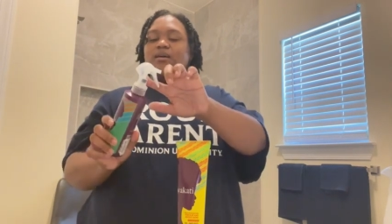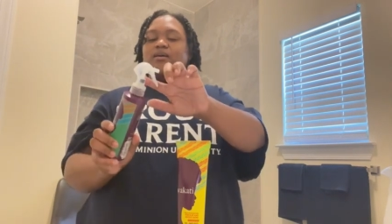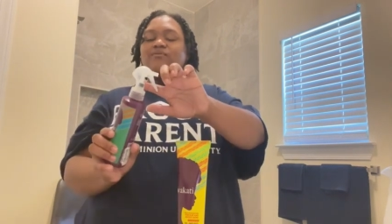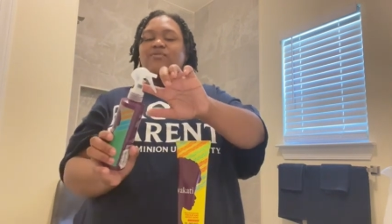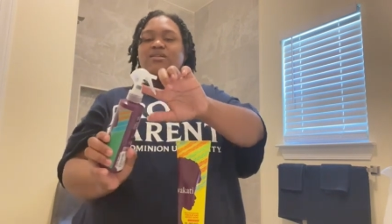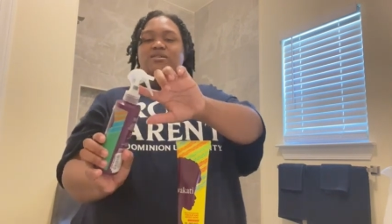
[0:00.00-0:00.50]

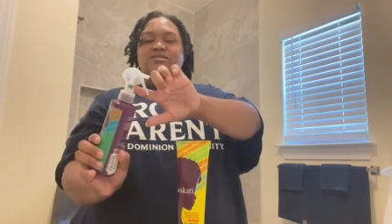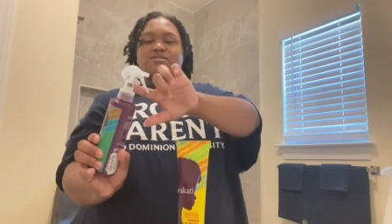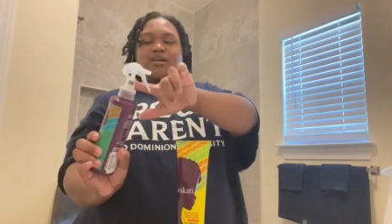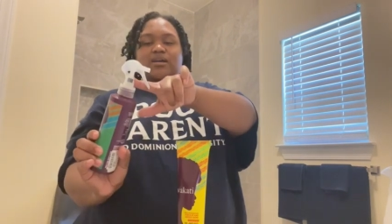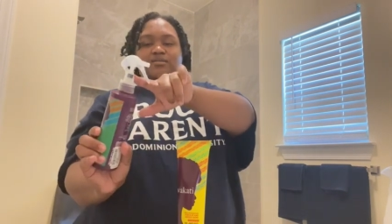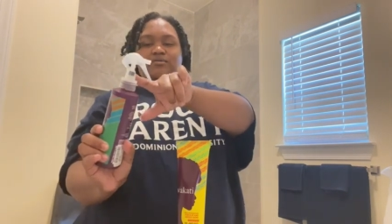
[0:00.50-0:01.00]
For this,
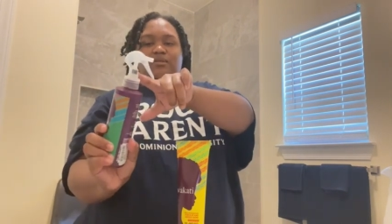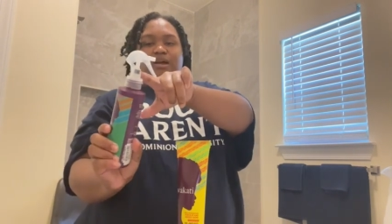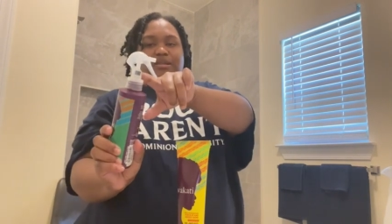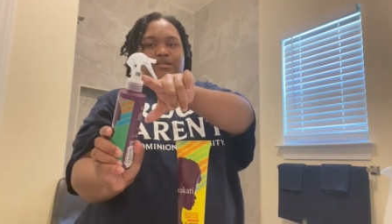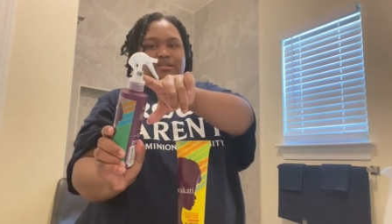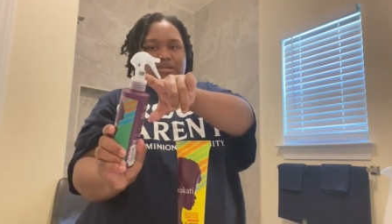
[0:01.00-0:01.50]
I do
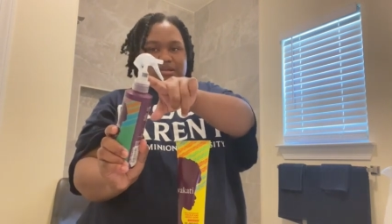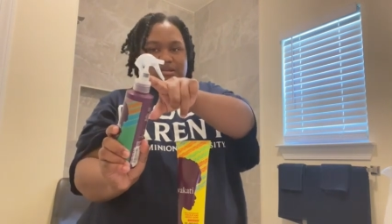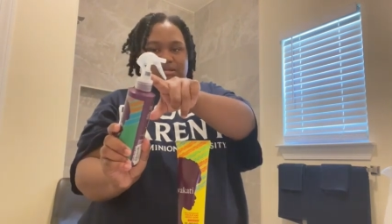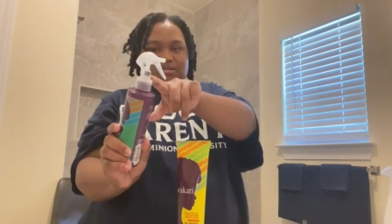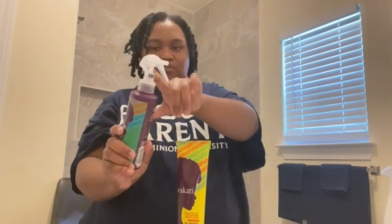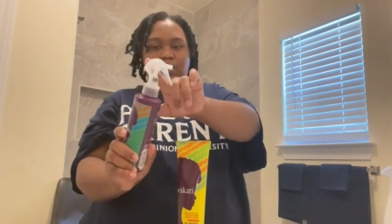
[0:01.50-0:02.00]
like
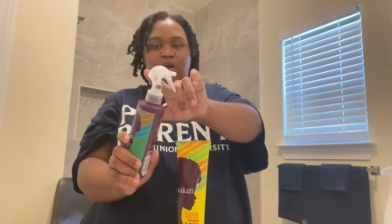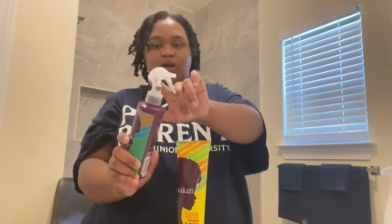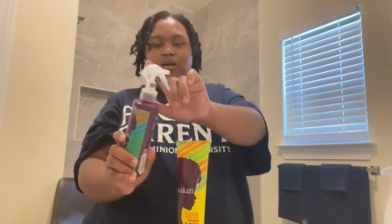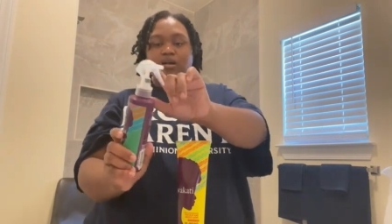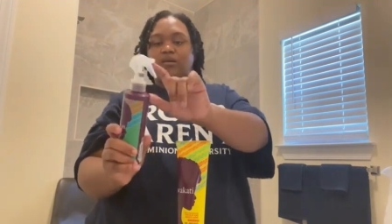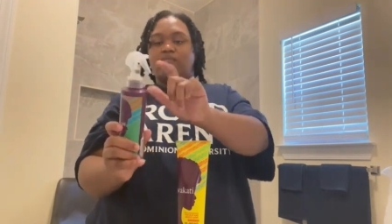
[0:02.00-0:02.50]
this
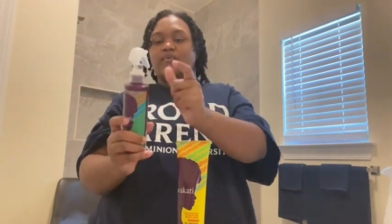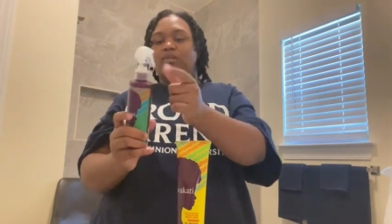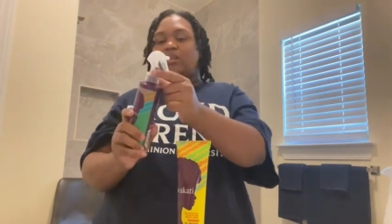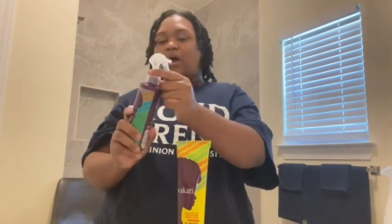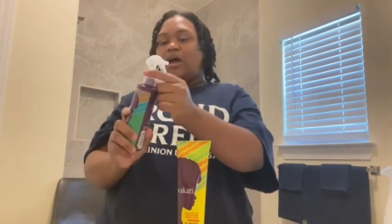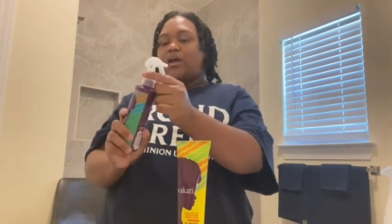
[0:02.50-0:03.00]
part of the
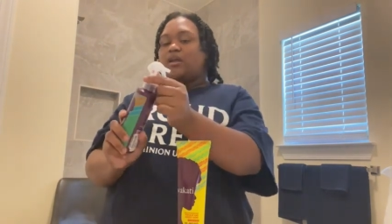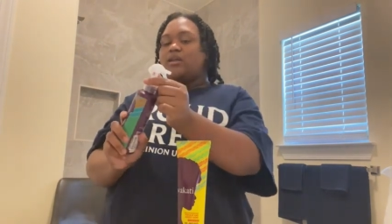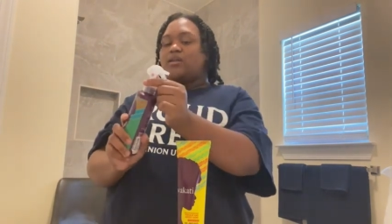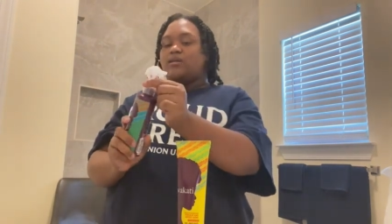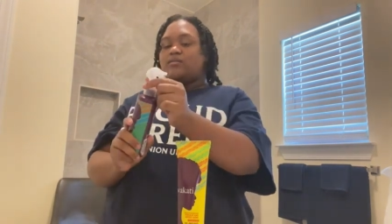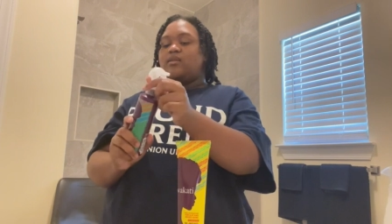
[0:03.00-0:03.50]
lock and
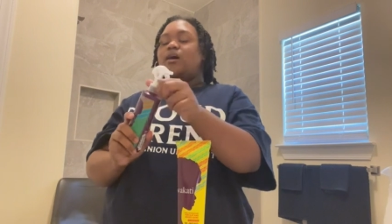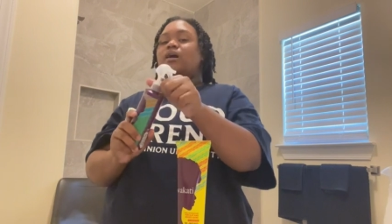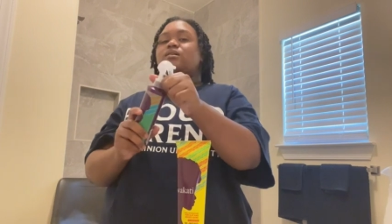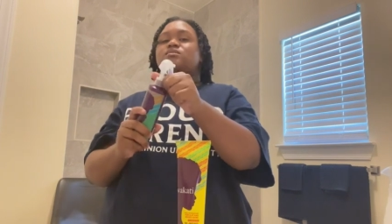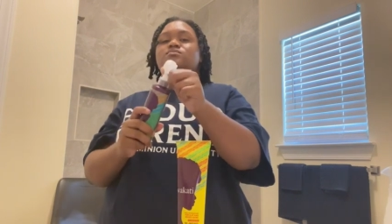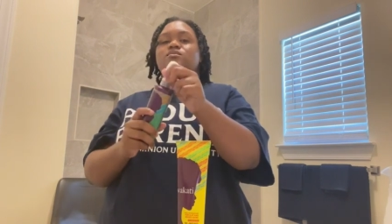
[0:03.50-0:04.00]

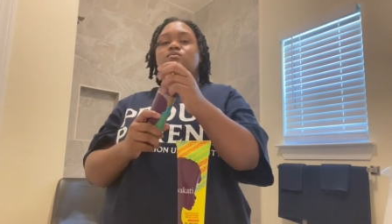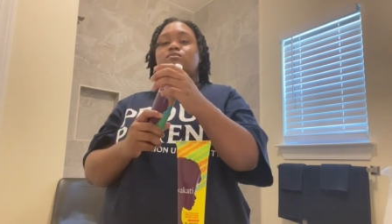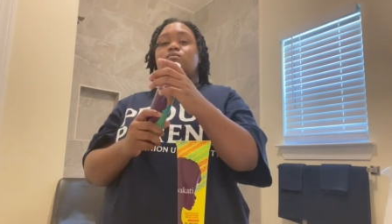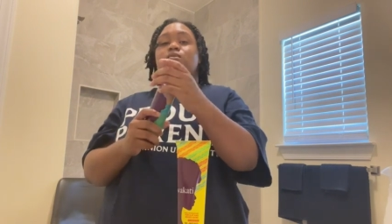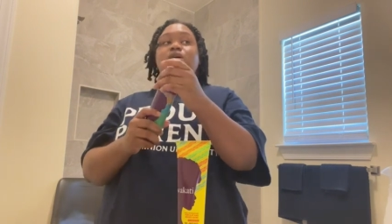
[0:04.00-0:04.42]
unlock, so